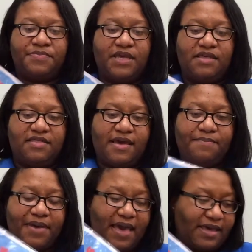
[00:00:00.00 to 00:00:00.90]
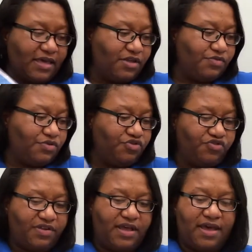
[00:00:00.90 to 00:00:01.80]
in that packet, you
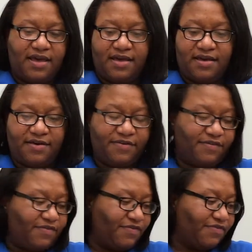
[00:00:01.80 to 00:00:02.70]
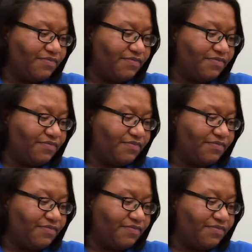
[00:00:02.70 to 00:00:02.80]
should have